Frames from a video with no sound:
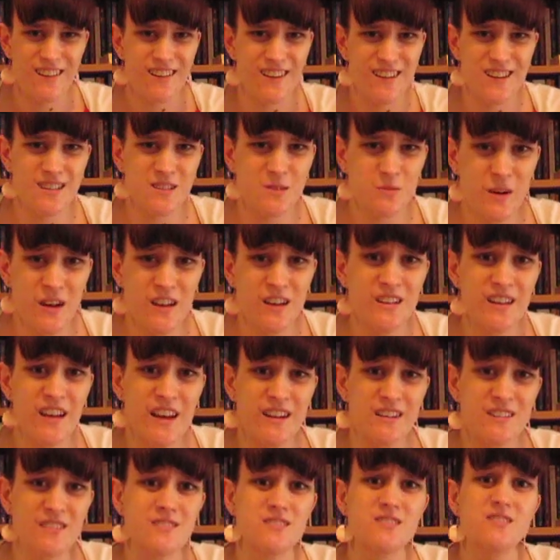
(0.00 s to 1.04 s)
as well,
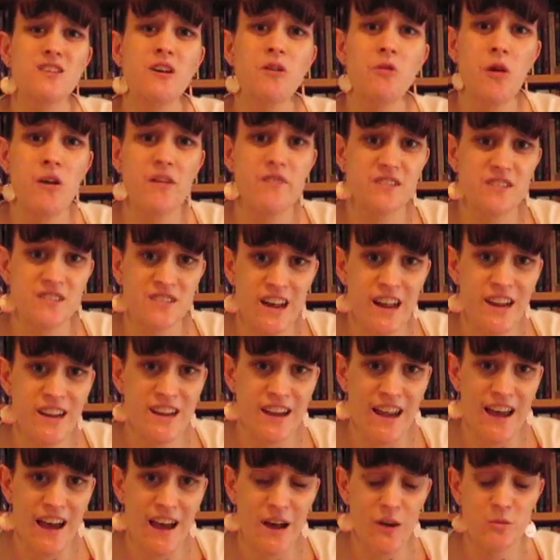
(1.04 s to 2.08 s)
and so overdone
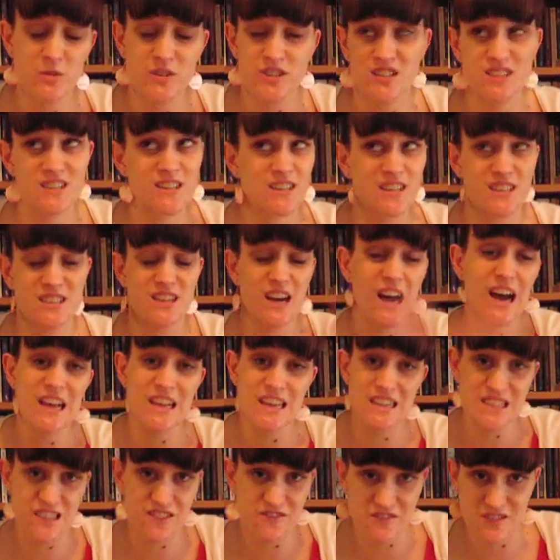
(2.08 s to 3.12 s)
now, which is an
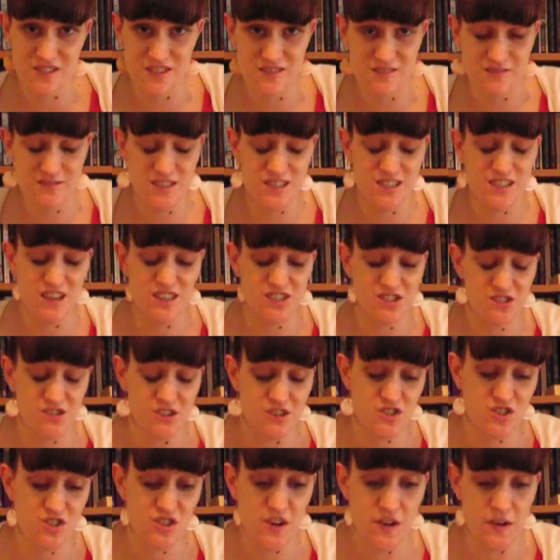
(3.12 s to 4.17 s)
entirely different discussion on
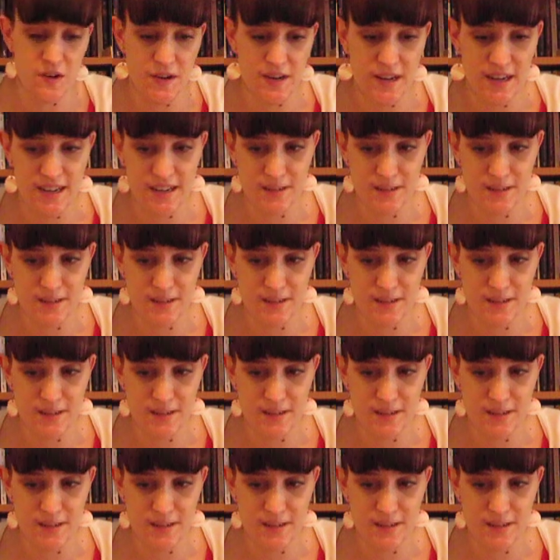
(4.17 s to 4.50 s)
its own.